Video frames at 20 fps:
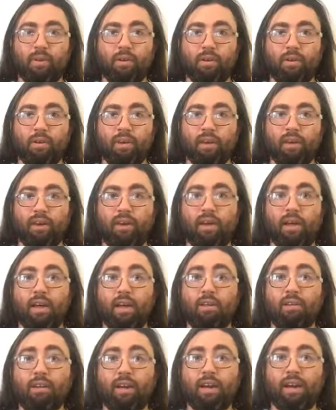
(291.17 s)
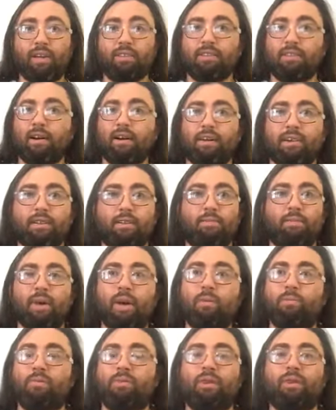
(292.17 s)
okay? Like I talked in my
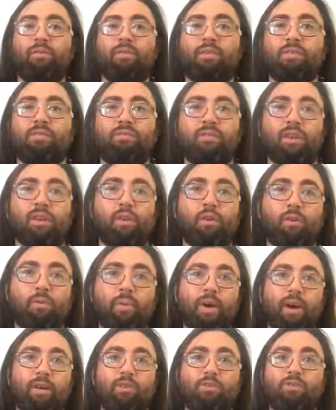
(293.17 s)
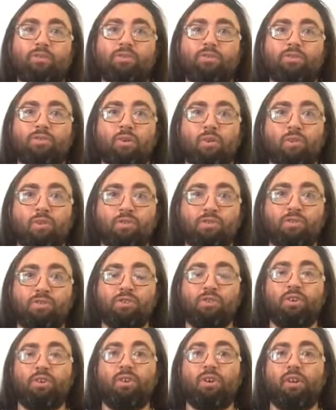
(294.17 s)
previous video about your soul's
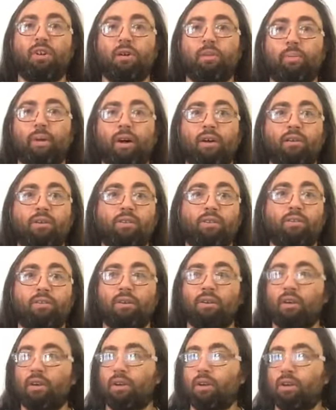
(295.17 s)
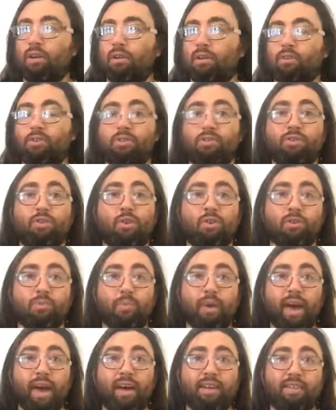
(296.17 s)
journey, about your, your soul's
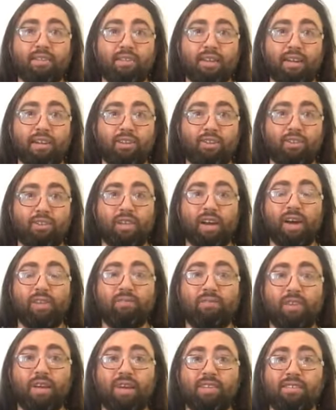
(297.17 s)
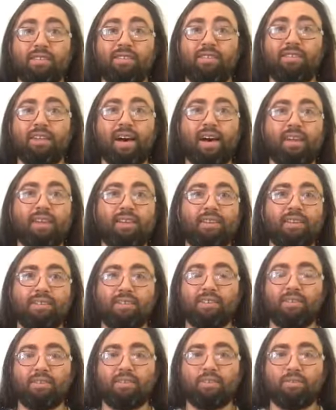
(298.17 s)
path and your life lessons. A lot of these
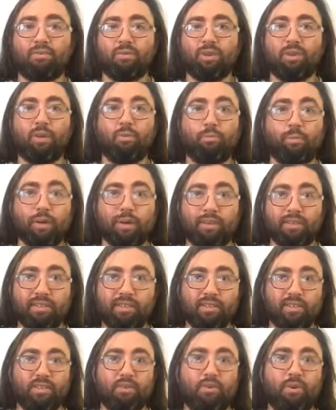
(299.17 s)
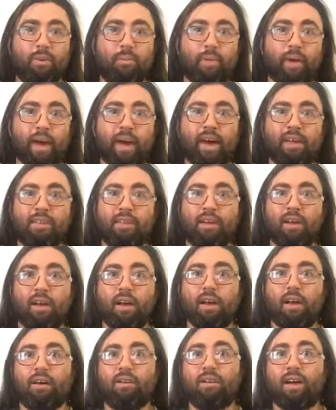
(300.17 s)
things are really built into our path.
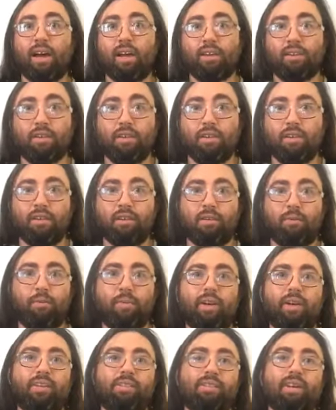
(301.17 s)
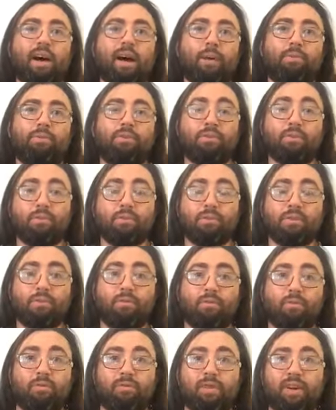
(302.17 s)
a lot of the, the biggest obstacles that
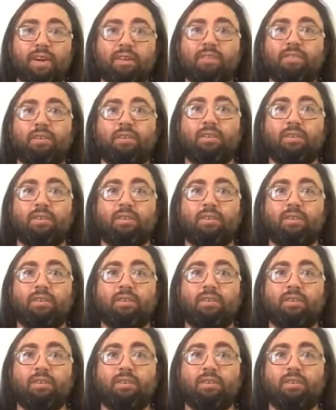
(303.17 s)
we'll face in our